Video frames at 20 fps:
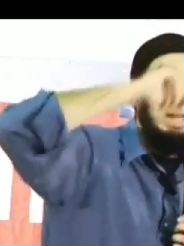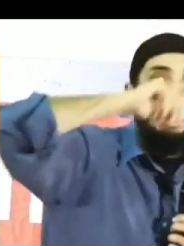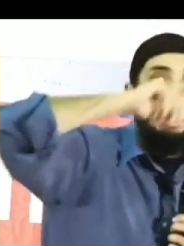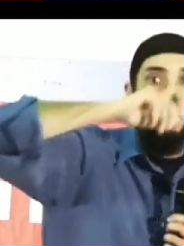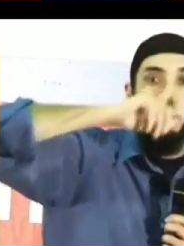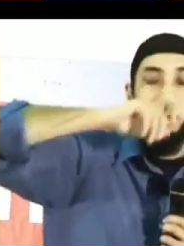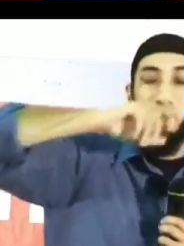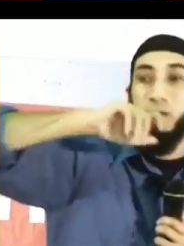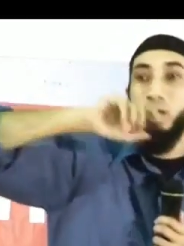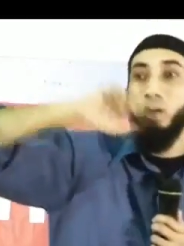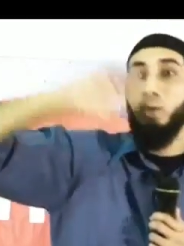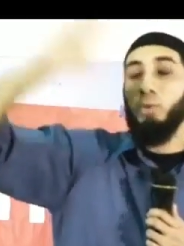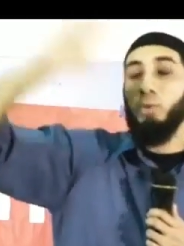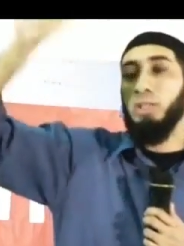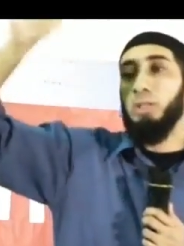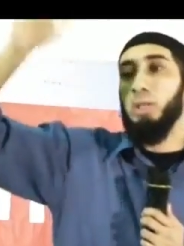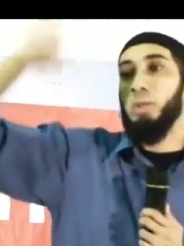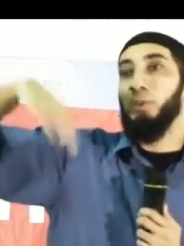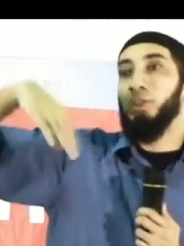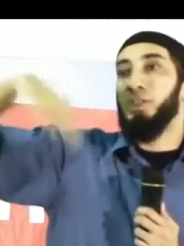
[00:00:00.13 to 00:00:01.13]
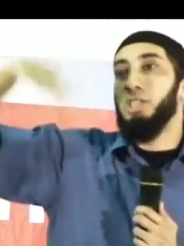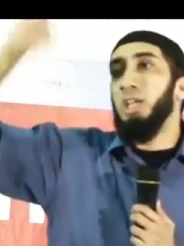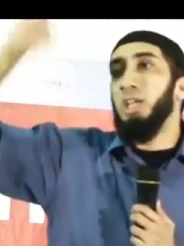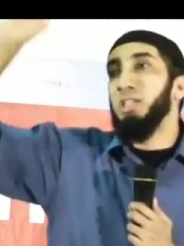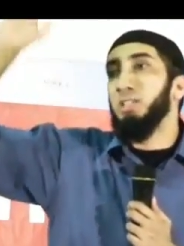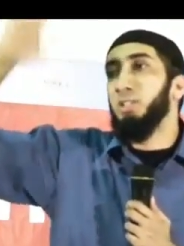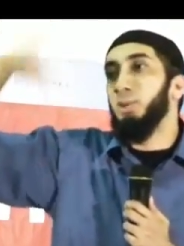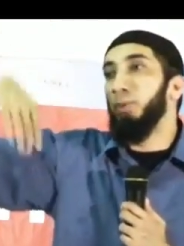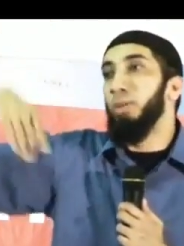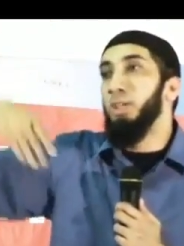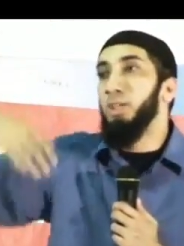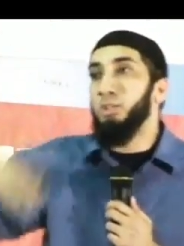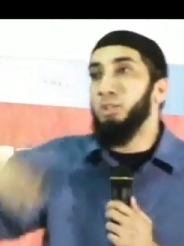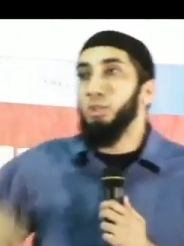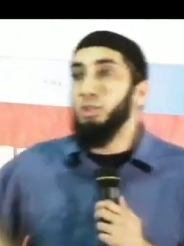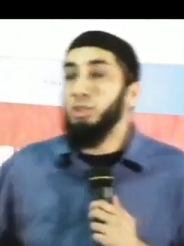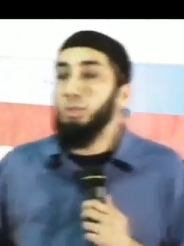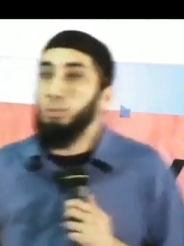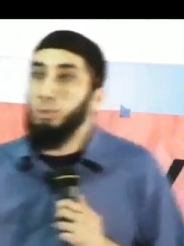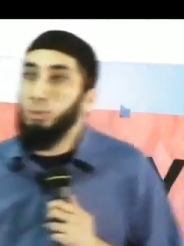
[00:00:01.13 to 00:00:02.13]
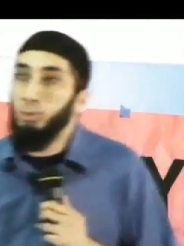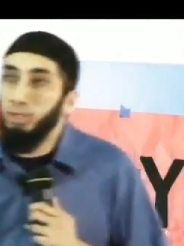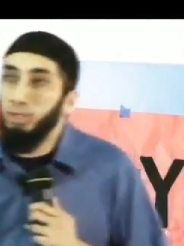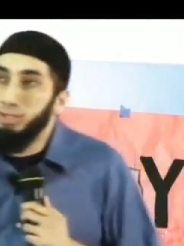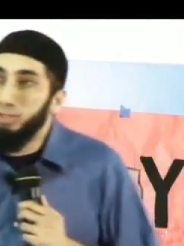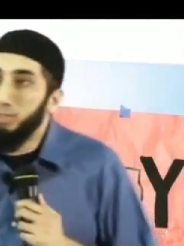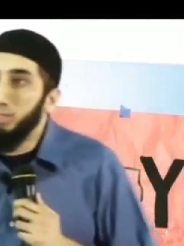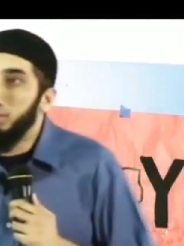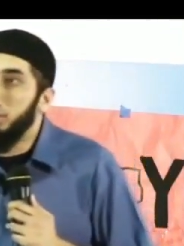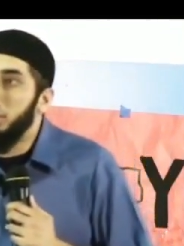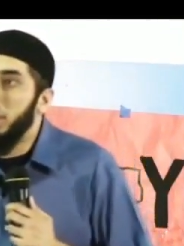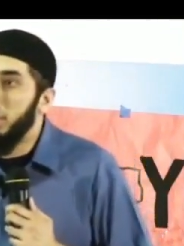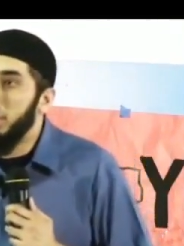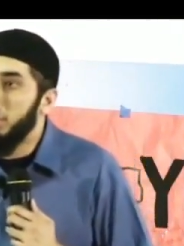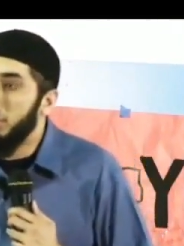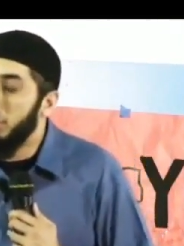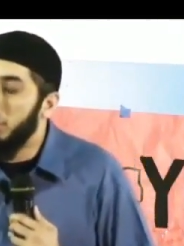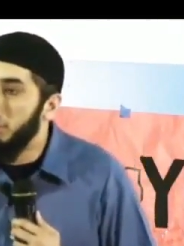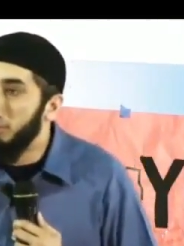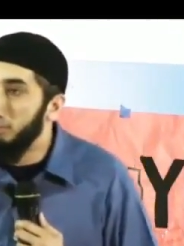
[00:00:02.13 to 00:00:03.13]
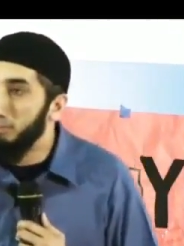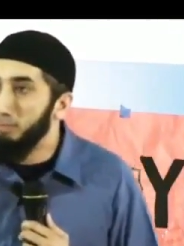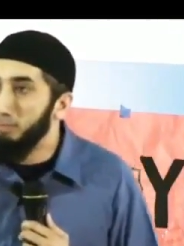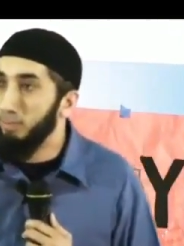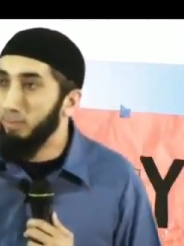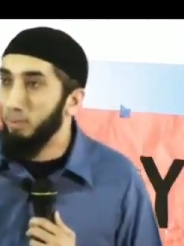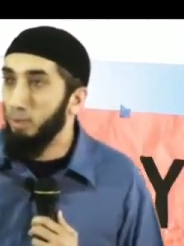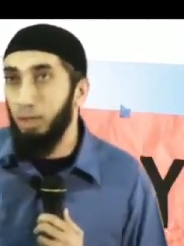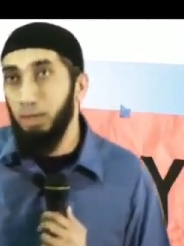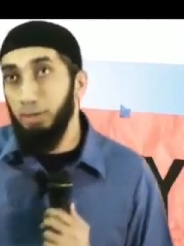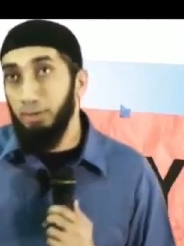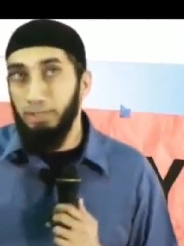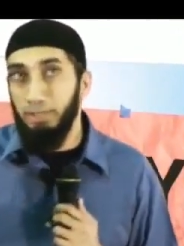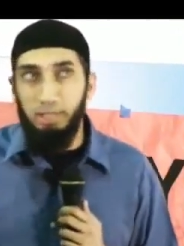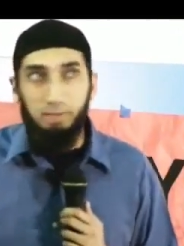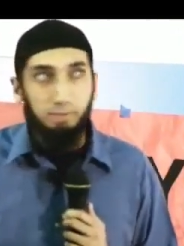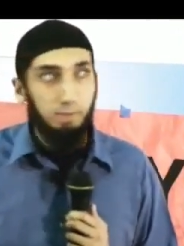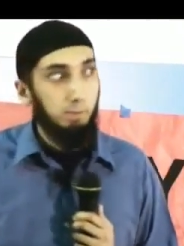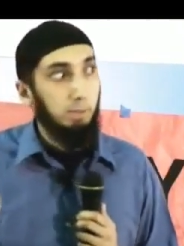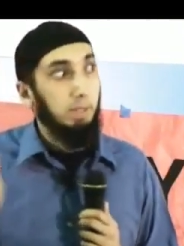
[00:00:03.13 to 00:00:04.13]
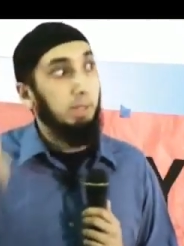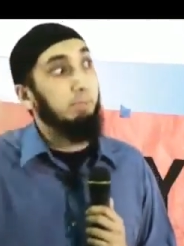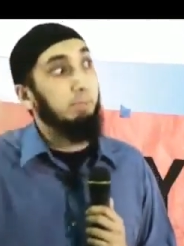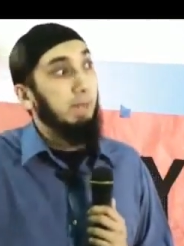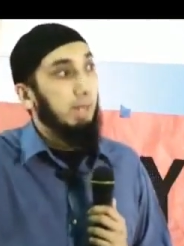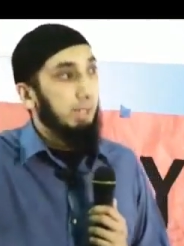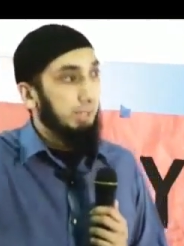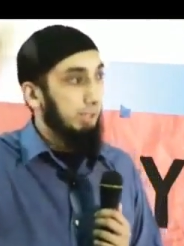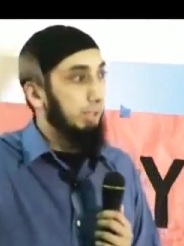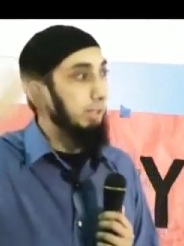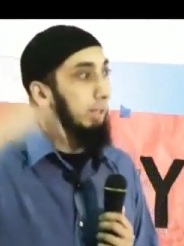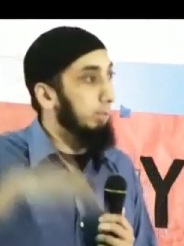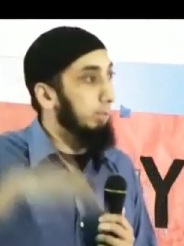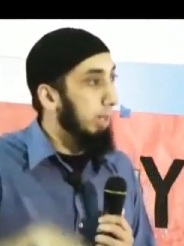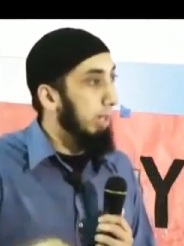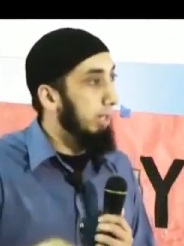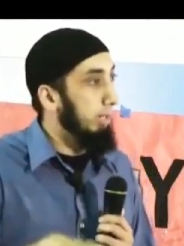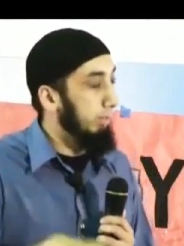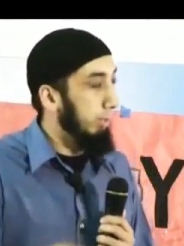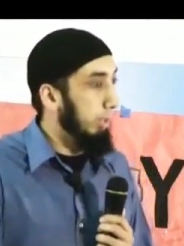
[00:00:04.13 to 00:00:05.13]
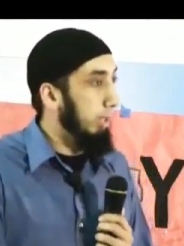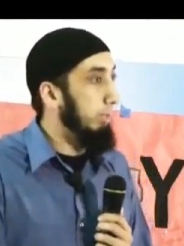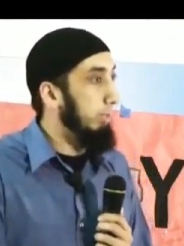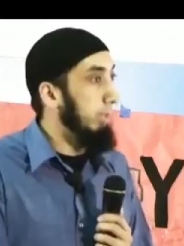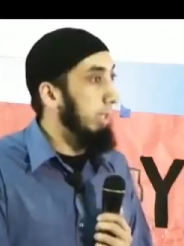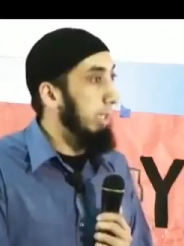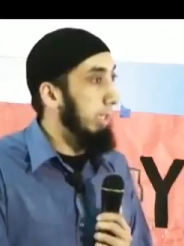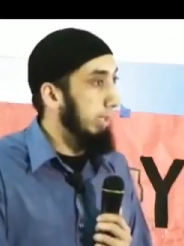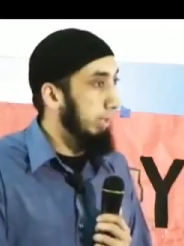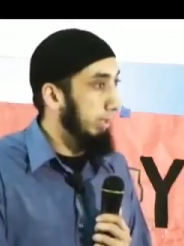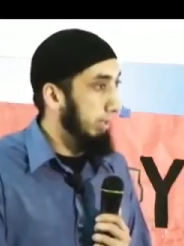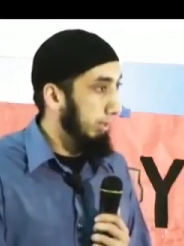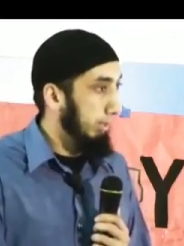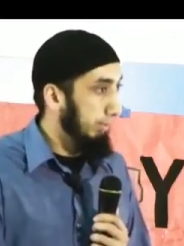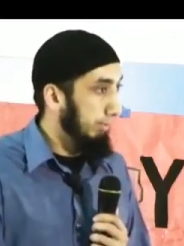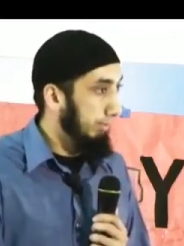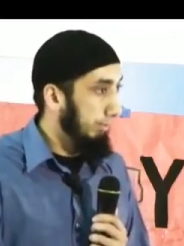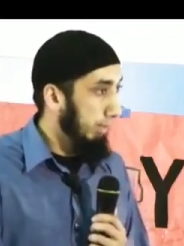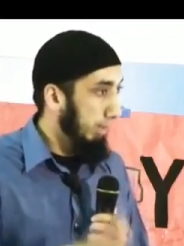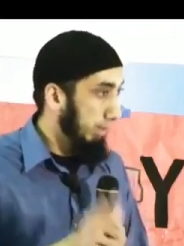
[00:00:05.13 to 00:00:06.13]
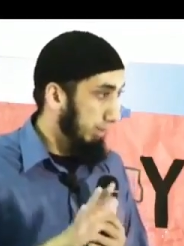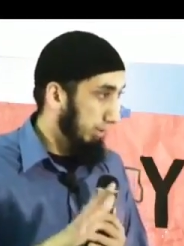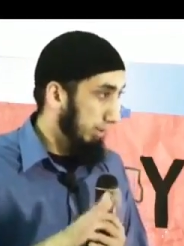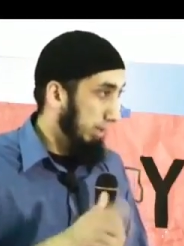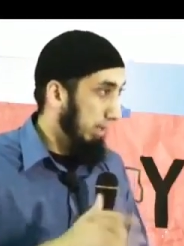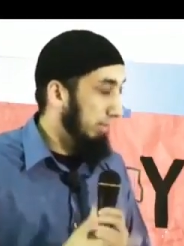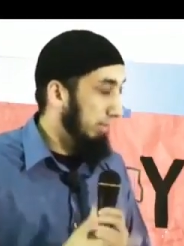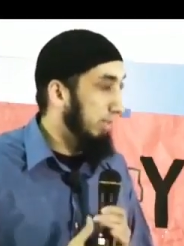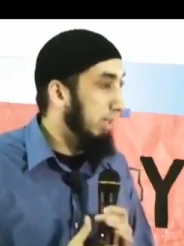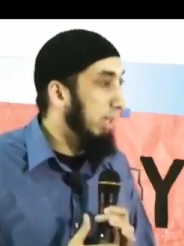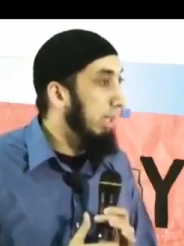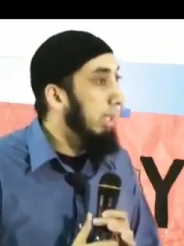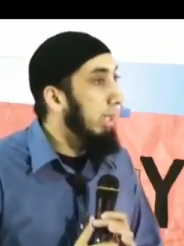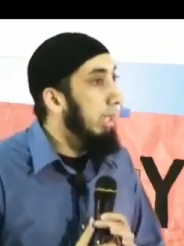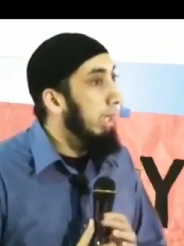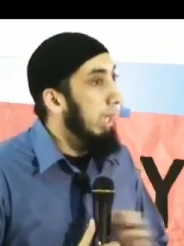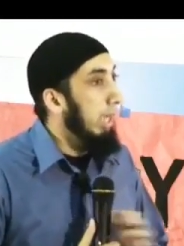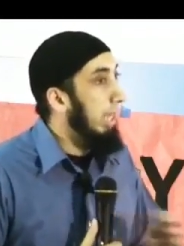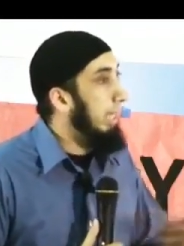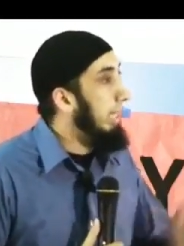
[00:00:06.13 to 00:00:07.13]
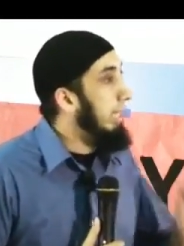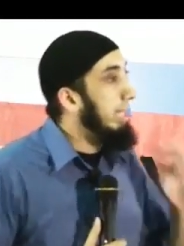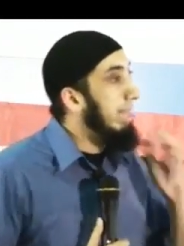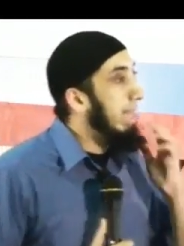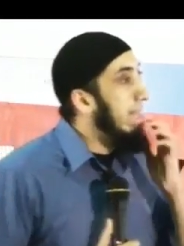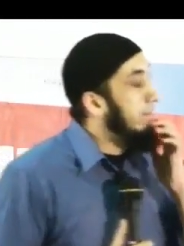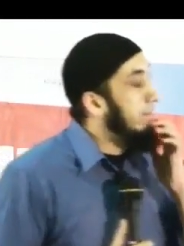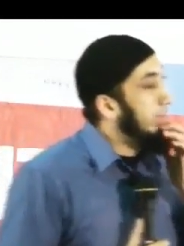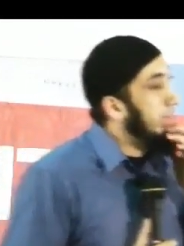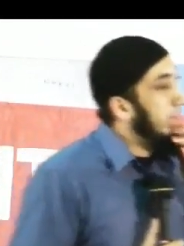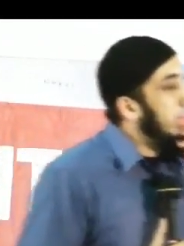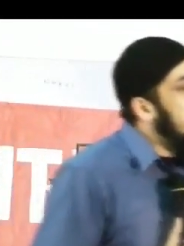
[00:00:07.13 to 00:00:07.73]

Now, what did we say is the relationship between us and the master? Oh, I already gave it away. Master and what? What are we? Slaves. And in that